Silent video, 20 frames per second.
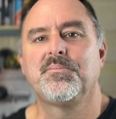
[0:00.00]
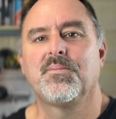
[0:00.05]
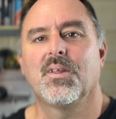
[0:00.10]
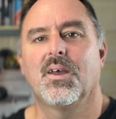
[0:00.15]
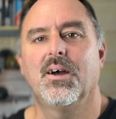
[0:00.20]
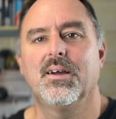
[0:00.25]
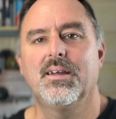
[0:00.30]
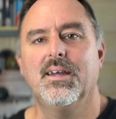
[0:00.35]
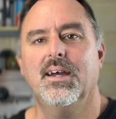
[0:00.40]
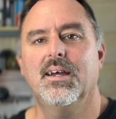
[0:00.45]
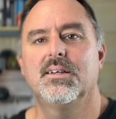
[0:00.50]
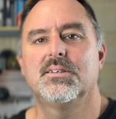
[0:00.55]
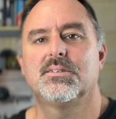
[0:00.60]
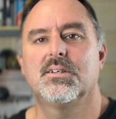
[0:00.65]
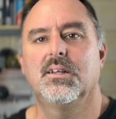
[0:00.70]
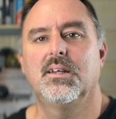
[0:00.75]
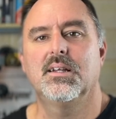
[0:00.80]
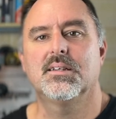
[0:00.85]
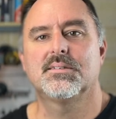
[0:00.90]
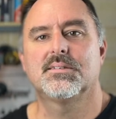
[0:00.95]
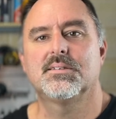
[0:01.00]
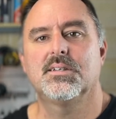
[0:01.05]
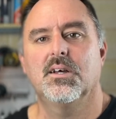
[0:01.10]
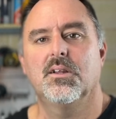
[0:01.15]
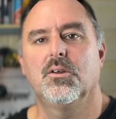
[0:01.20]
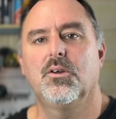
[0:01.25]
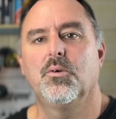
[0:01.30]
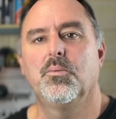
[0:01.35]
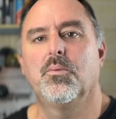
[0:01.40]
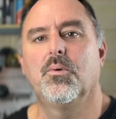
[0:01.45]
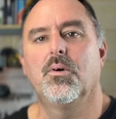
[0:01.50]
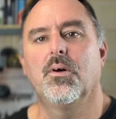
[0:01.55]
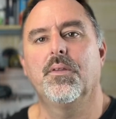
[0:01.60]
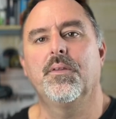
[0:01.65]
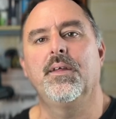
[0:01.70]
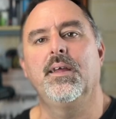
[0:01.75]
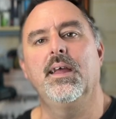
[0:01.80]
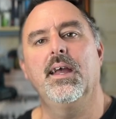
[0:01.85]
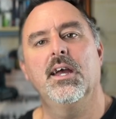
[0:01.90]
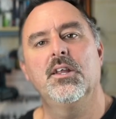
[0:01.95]
Okay, so let's tell you what
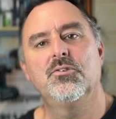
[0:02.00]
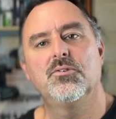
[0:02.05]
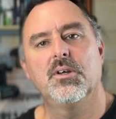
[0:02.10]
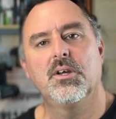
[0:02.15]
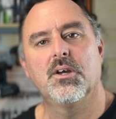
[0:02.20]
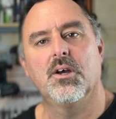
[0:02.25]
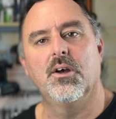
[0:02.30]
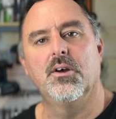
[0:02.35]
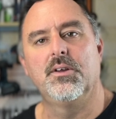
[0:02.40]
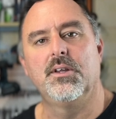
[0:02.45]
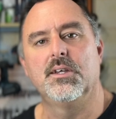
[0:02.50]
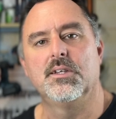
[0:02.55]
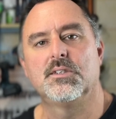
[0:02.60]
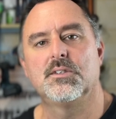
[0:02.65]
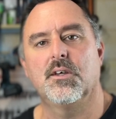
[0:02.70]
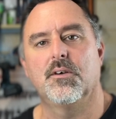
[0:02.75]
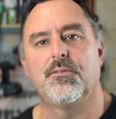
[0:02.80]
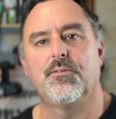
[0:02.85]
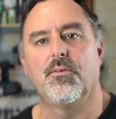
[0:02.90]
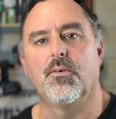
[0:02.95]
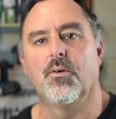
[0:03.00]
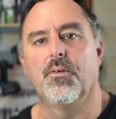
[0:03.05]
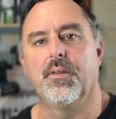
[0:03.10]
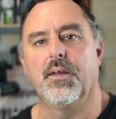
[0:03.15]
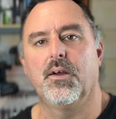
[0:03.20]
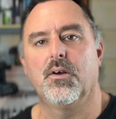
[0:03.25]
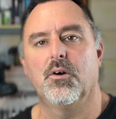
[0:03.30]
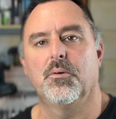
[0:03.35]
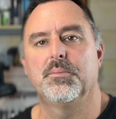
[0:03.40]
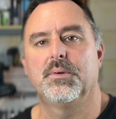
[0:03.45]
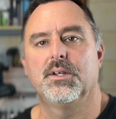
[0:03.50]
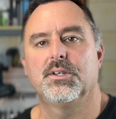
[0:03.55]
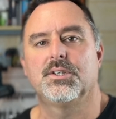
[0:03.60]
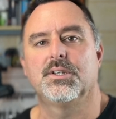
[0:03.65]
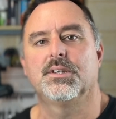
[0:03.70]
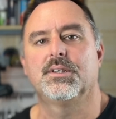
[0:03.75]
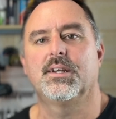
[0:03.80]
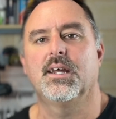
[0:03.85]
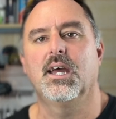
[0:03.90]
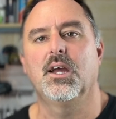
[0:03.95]
the entry code is for the
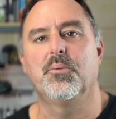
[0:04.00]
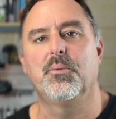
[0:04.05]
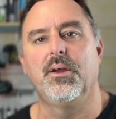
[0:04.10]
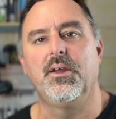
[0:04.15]
competition today where